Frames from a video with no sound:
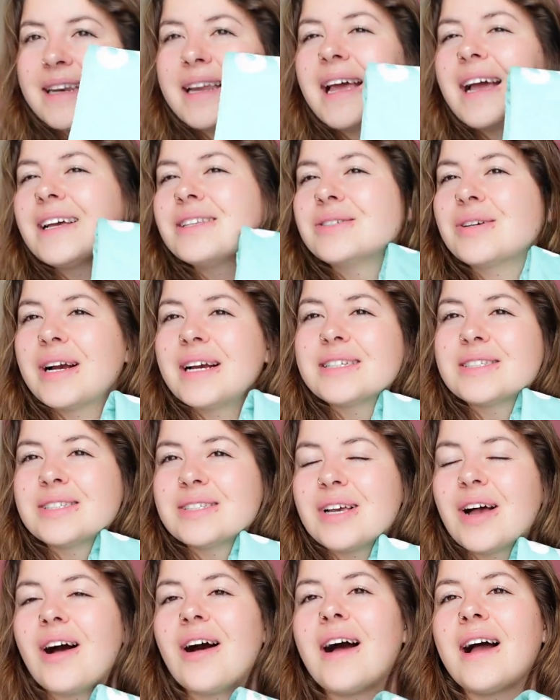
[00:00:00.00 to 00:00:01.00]
As you guys
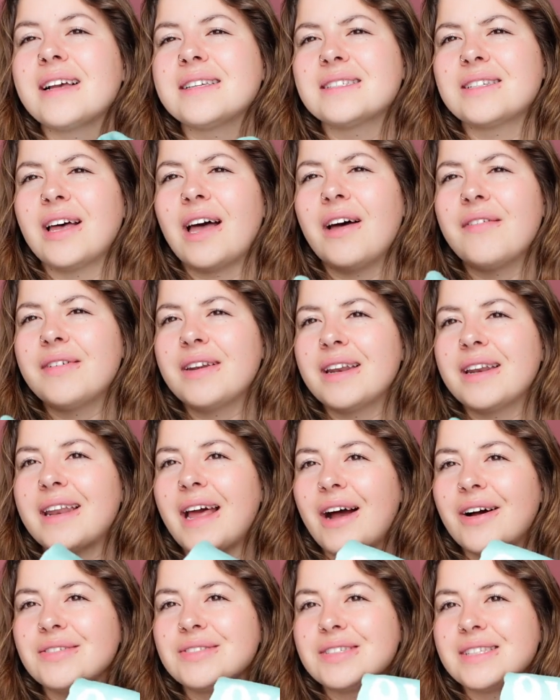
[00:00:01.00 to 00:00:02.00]
saw, I still haven't
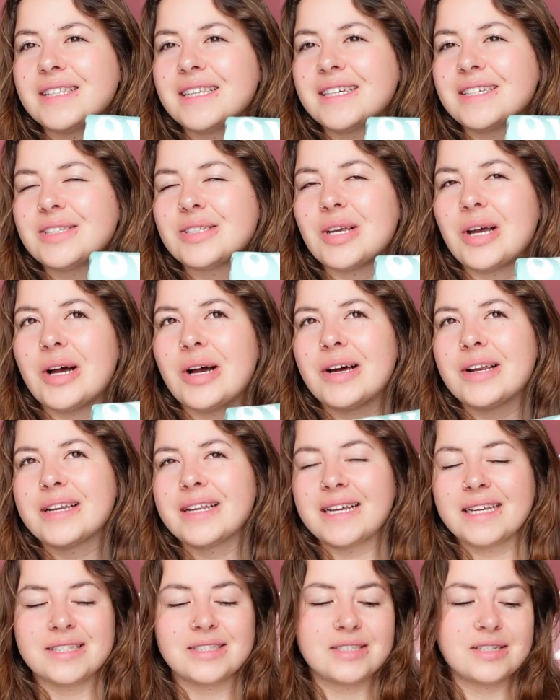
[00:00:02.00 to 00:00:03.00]
announced this on
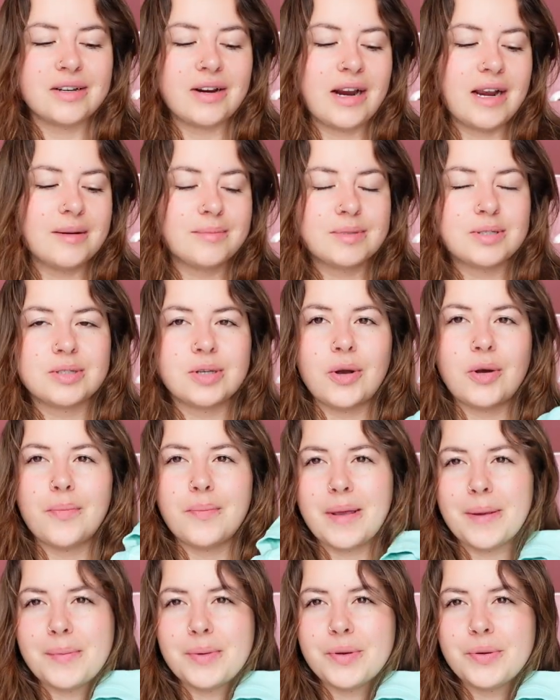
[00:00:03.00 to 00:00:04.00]
Instagram, so
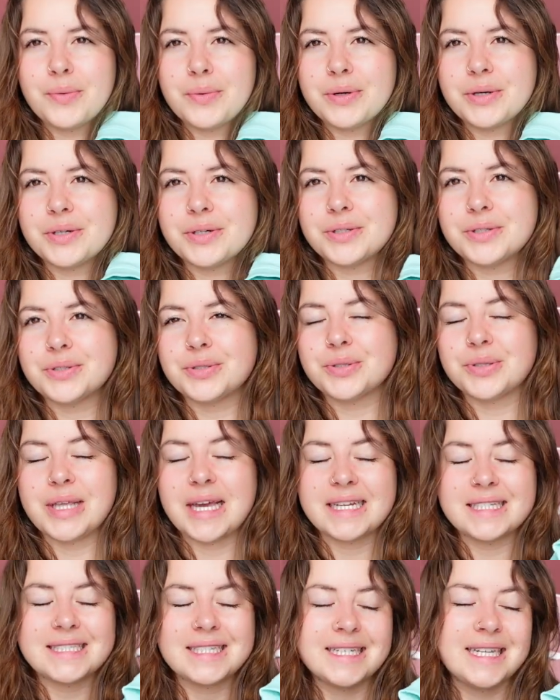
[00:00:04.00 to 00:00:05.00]
maybe we'll do
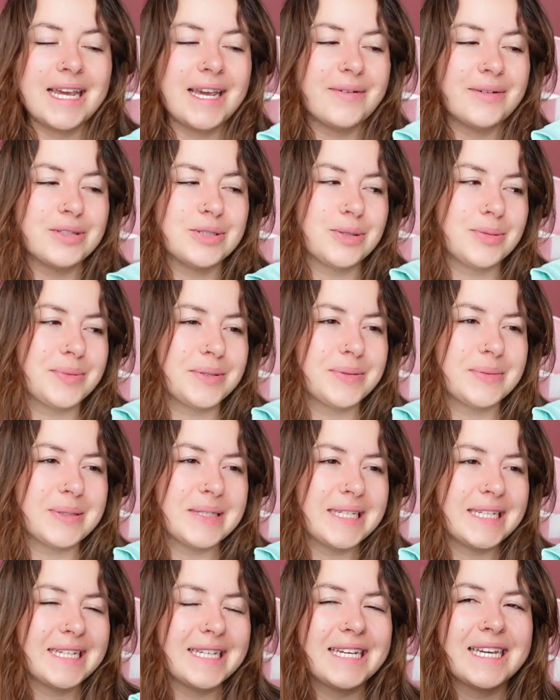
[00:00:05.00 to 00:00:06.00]
that today, which will be
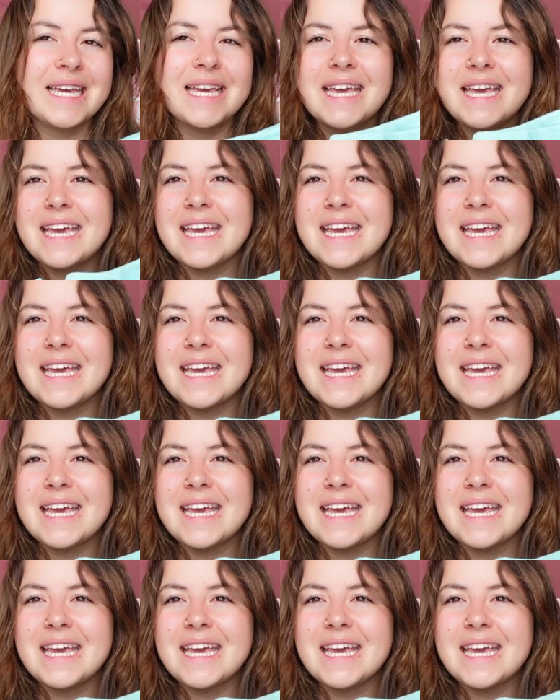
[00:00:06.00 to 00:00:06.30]
really